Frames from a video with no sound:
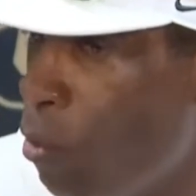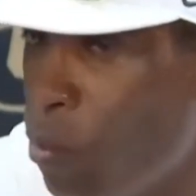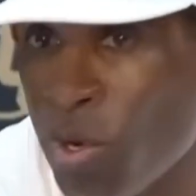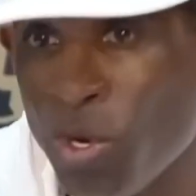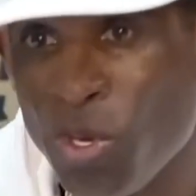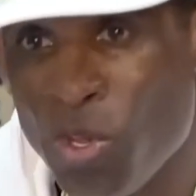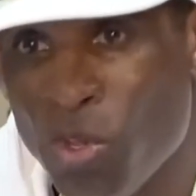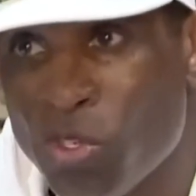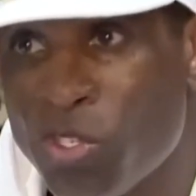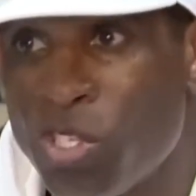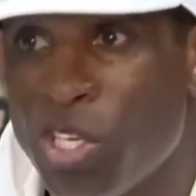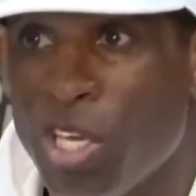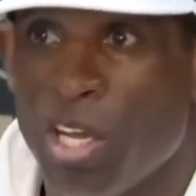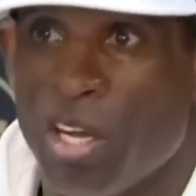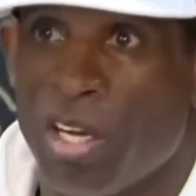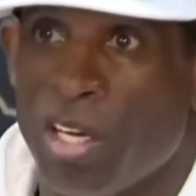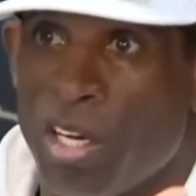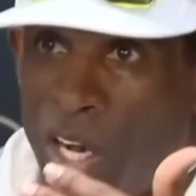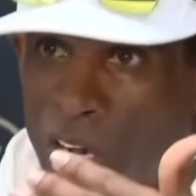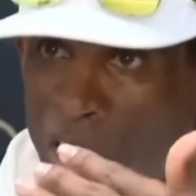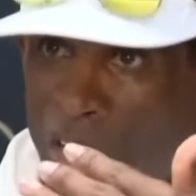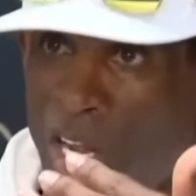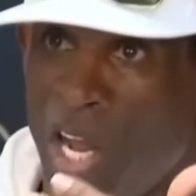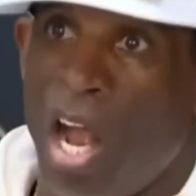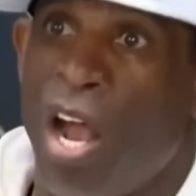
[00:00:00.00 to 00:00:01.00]
When you see
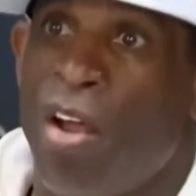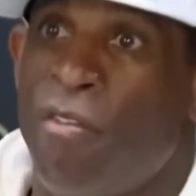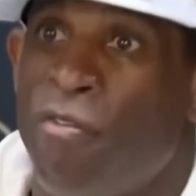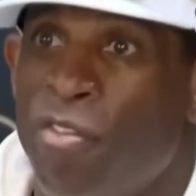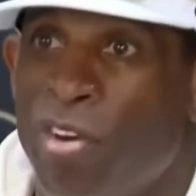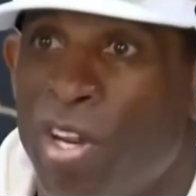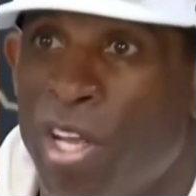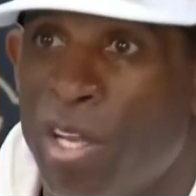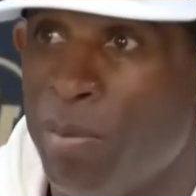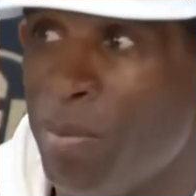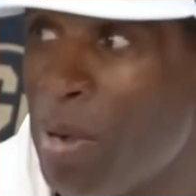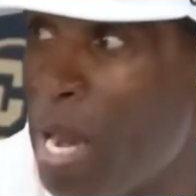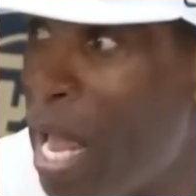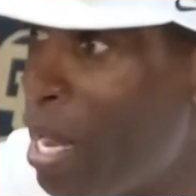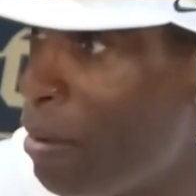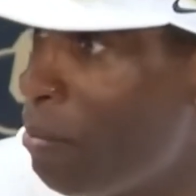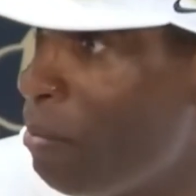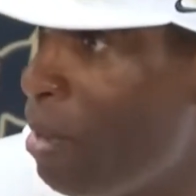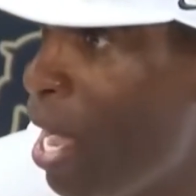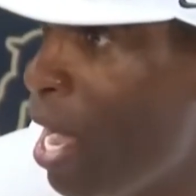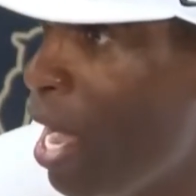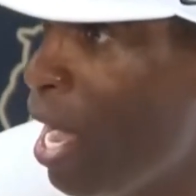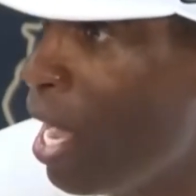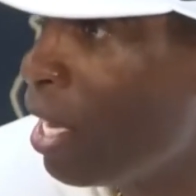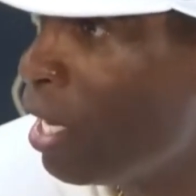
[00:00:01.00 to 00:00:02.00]
a confident black
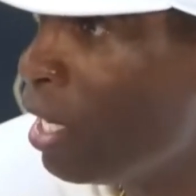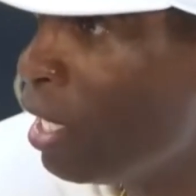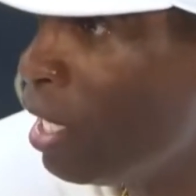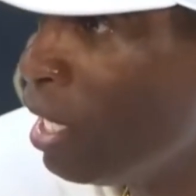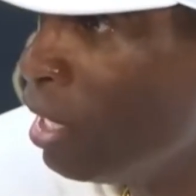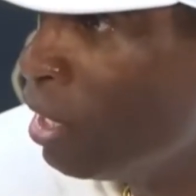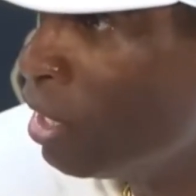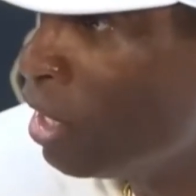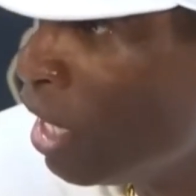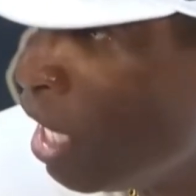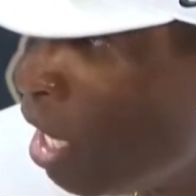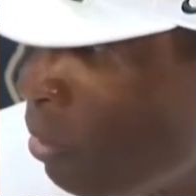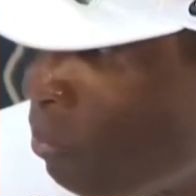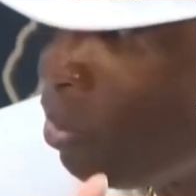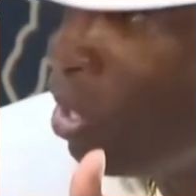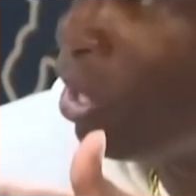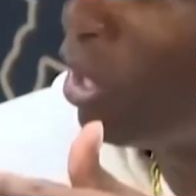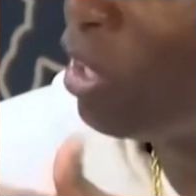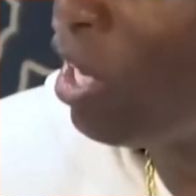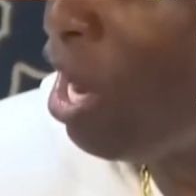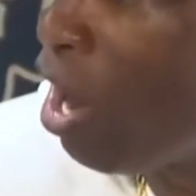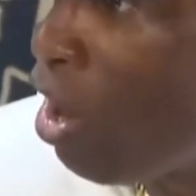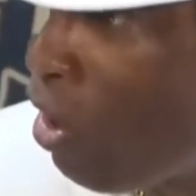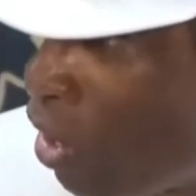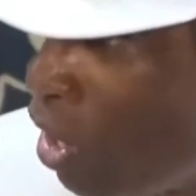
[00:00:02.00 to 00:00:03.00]
man sitting up
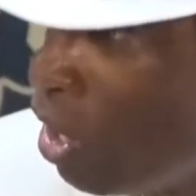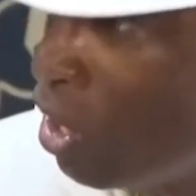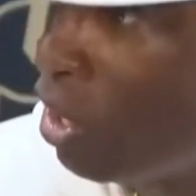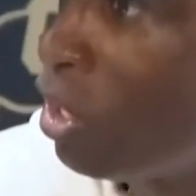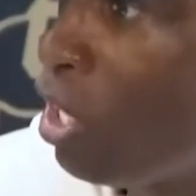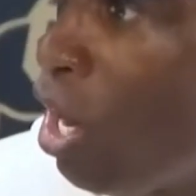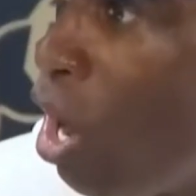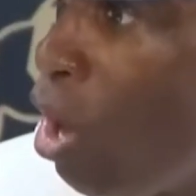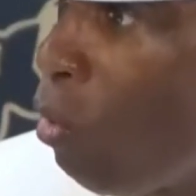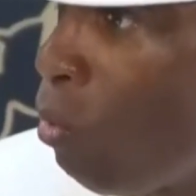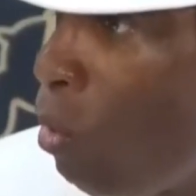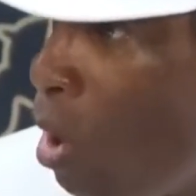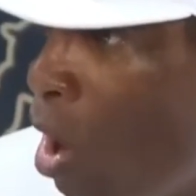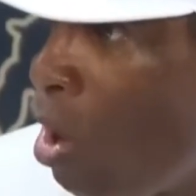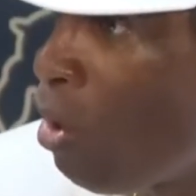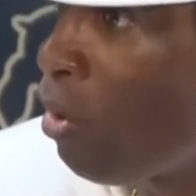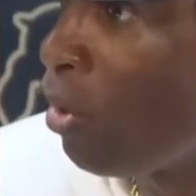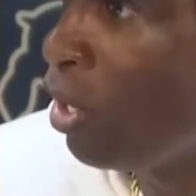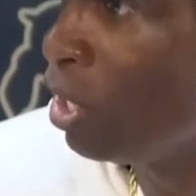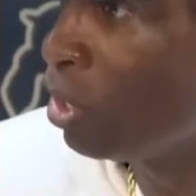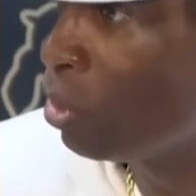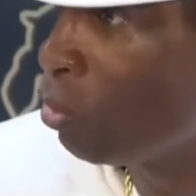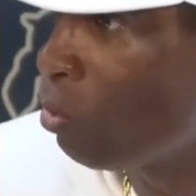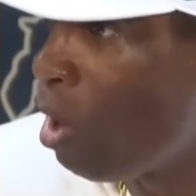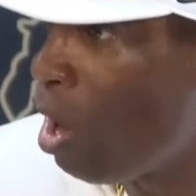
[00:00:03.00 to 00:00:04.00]
here talking his talk,
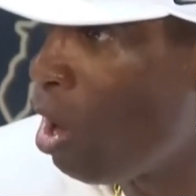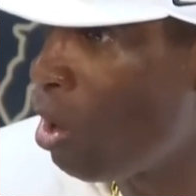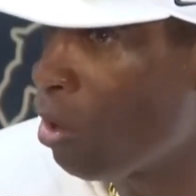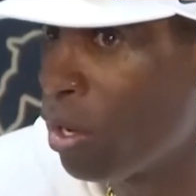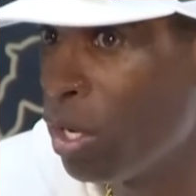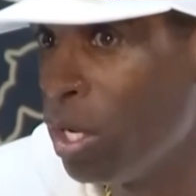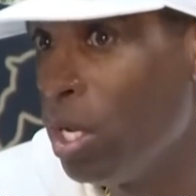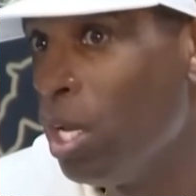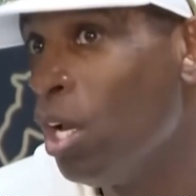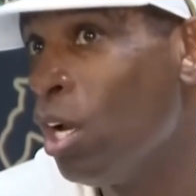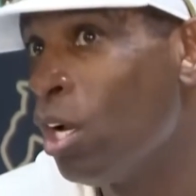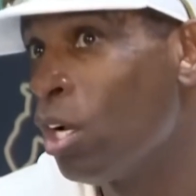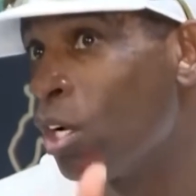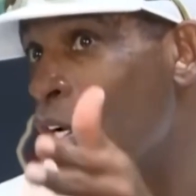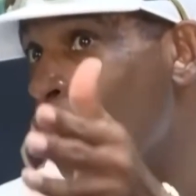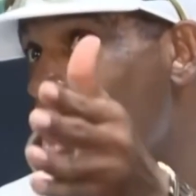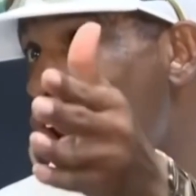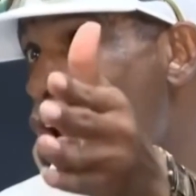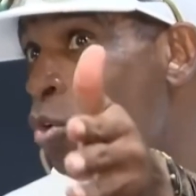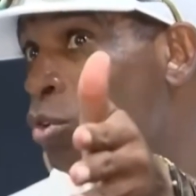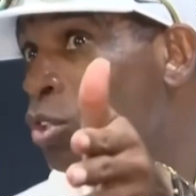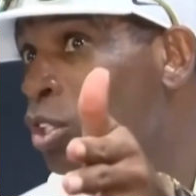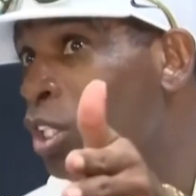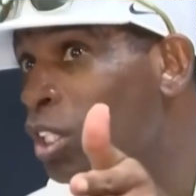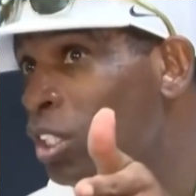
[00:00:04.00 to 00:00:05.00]
walking his walk,
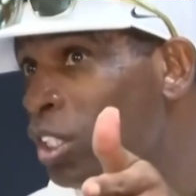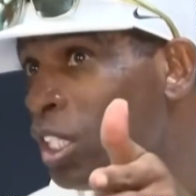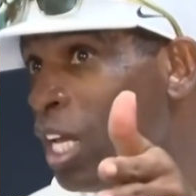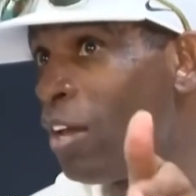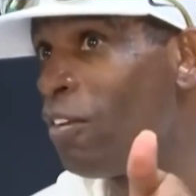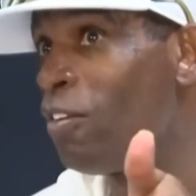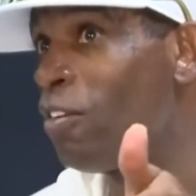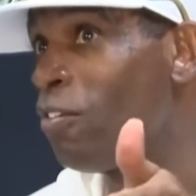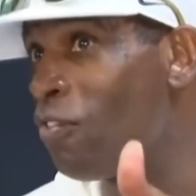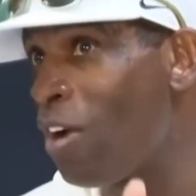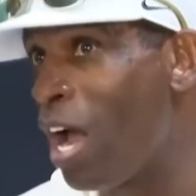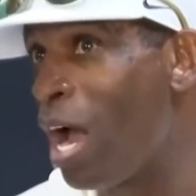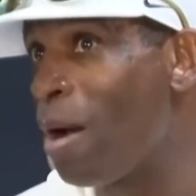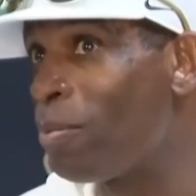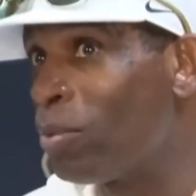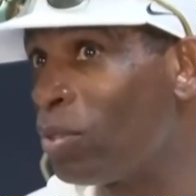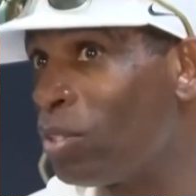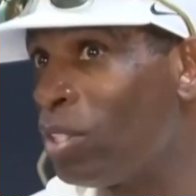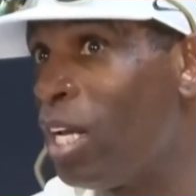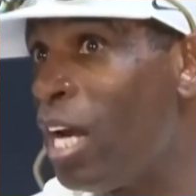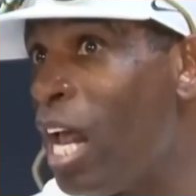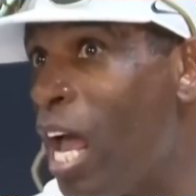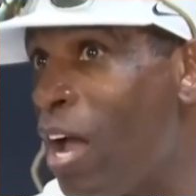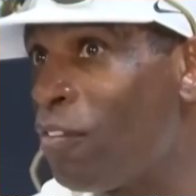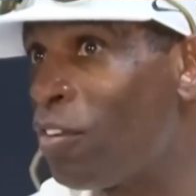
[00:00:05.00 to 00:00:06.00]
coaching
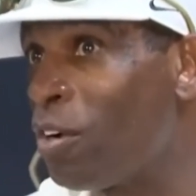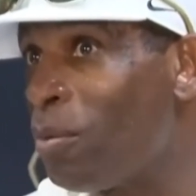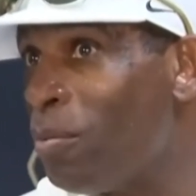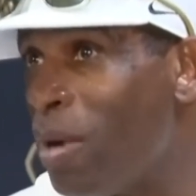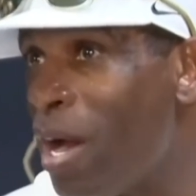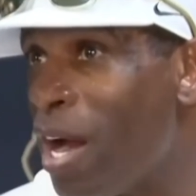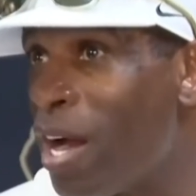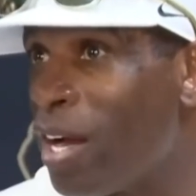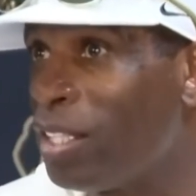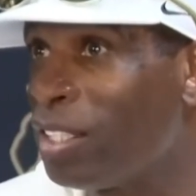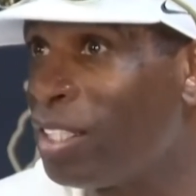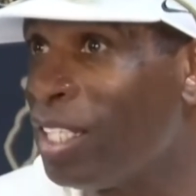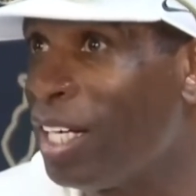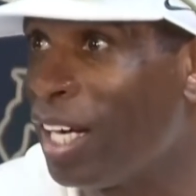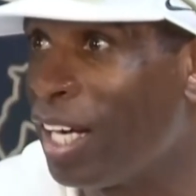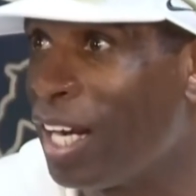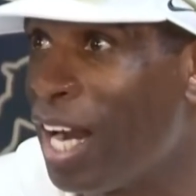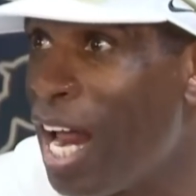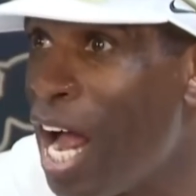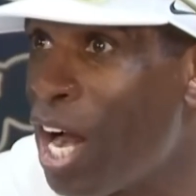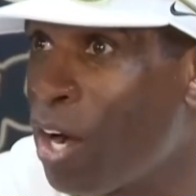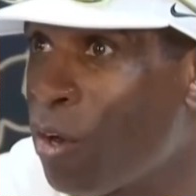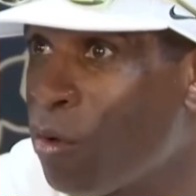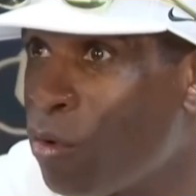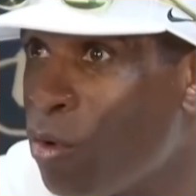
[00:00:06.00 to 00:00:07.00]
75% African-Americans in the
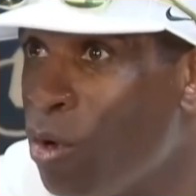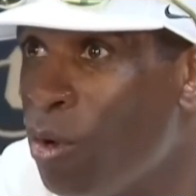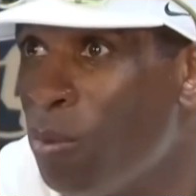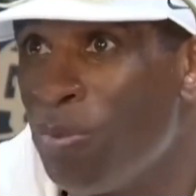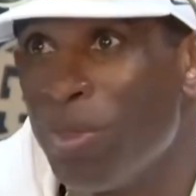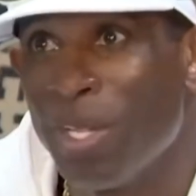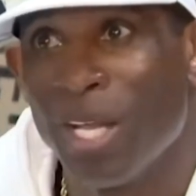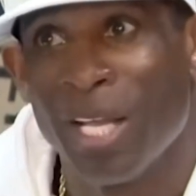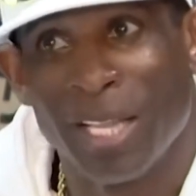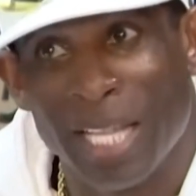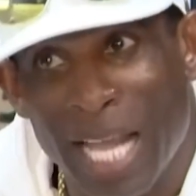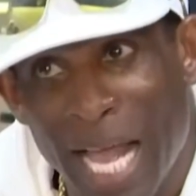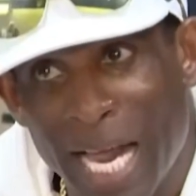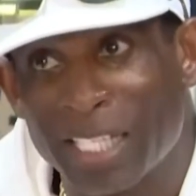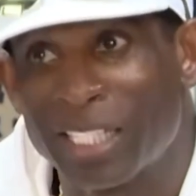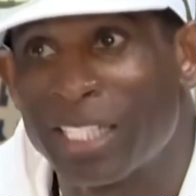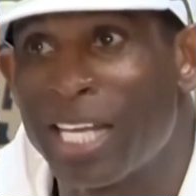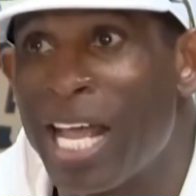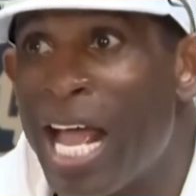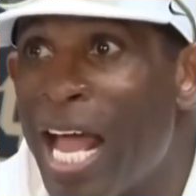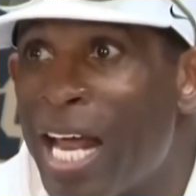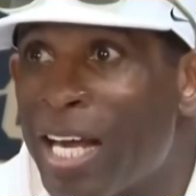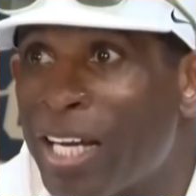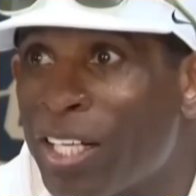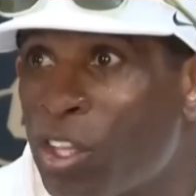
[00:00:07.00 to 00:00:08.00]
locker room,
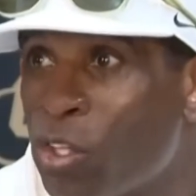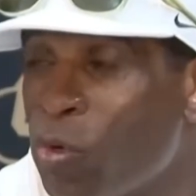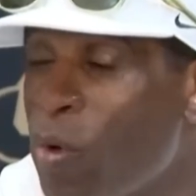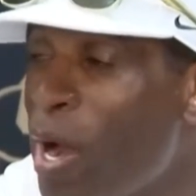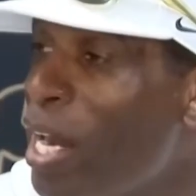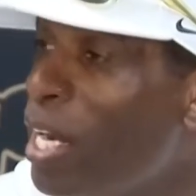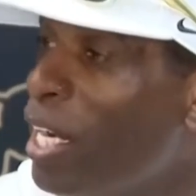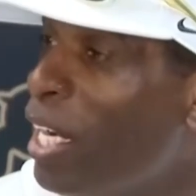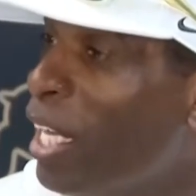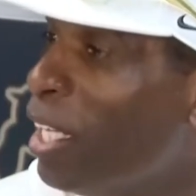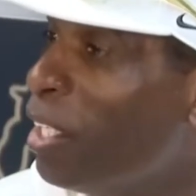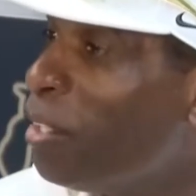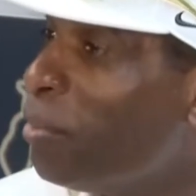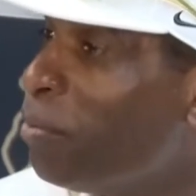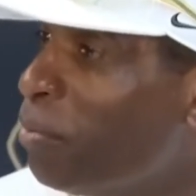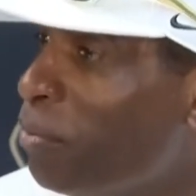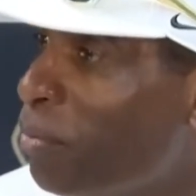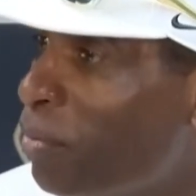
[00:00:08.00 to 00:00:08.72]
that's kind of threatening.